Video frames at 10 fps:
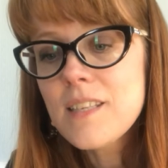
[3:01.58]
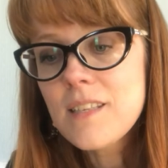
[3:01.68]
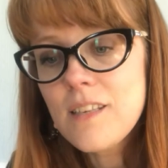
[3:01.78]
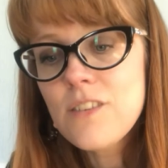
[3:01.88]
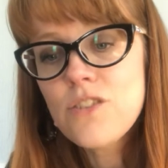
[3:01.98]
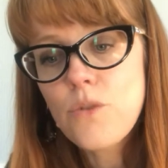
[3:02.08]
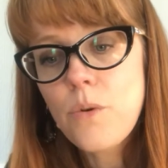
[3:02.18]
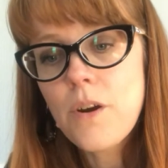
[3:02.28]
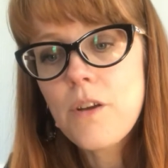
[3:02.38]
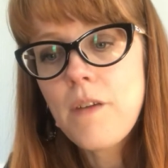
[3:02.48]
is a
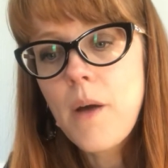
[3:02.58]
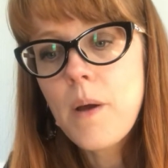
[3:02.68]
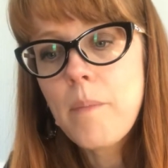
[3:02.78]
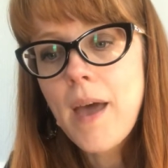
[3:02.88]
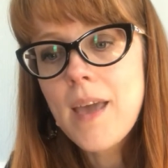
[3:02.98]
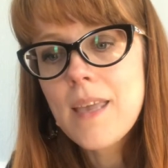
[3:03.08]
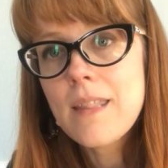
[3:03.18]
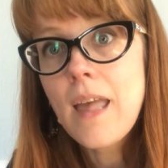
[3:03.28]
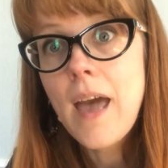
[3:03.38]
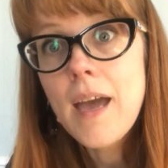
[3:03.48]
story of how a Baggins
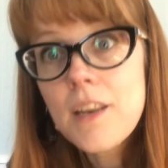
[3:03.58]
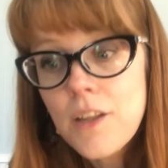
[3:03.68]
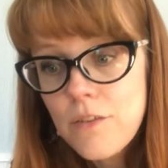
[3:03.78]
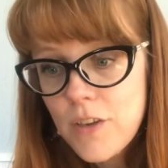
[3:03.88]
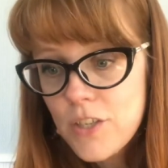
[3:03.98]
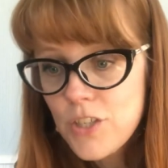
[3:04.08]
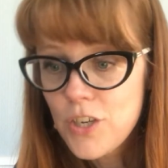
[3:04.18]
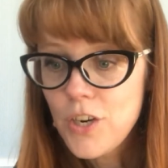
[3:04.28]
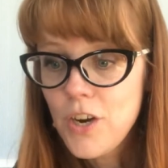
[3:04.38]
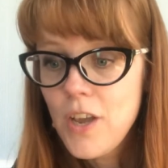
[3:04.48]
had an
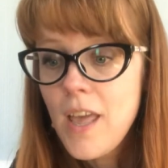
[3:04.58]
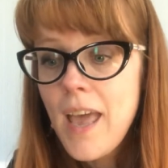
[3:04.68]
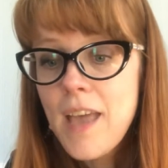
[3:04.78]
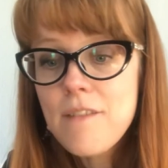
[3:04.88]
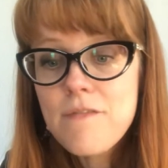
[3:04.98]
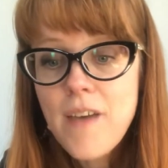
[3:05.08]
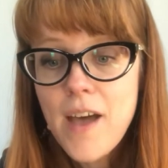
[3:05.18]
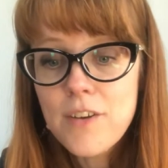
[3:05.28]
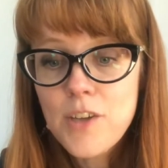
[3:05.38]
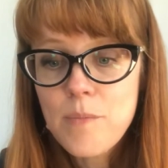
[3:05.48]
adventure and
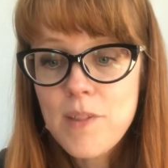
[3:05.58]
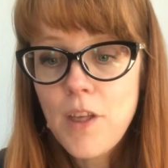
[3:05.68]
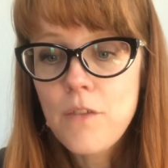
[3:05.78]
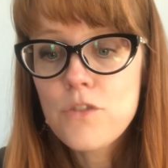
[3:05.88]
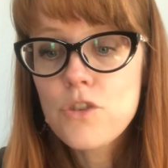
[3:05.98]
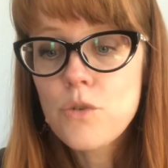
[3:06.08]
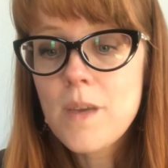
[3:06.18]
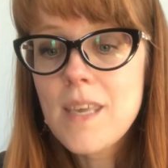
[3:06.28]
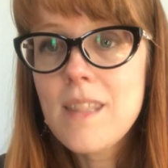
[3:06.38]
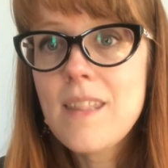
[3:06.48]
found himself
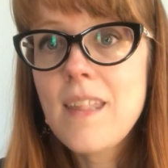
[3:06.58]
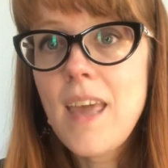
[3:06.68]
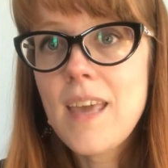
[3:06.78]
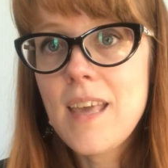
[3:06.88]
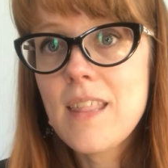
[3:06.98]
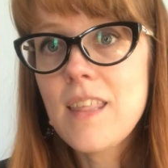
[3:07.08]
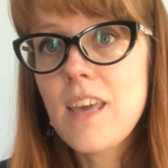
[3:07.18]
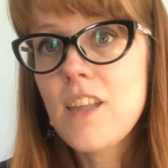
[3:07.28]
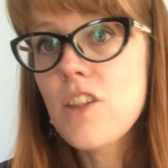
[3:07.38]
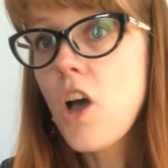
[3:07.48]
doing and saying
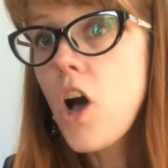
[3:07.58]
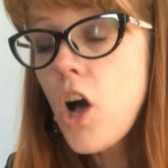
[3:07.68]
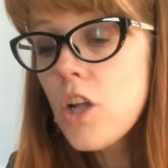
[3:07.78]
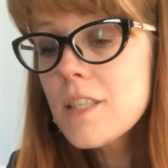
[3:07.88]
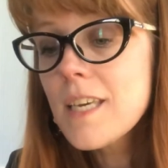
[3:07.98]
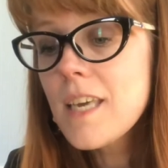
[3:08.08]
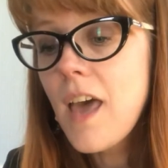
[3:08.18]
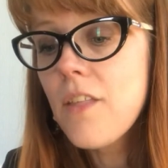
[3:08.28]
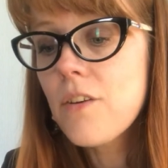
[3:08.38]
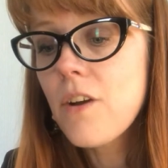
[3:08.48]
things
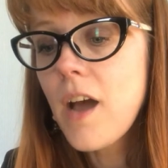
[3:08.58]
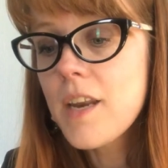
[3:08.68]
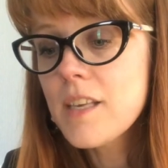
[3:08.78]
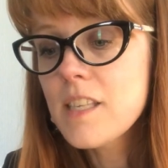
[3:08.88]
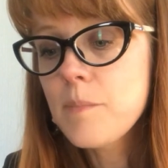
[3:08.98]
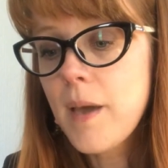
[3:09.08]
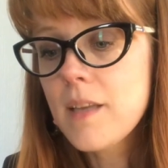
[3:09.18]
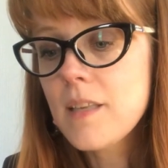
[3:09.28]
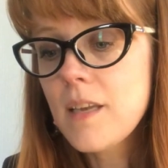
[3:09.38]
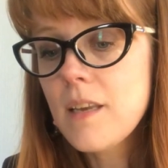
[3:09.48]
altogether
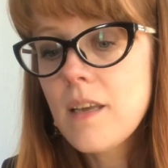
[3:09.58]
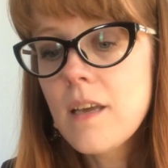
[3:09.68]
unexpected.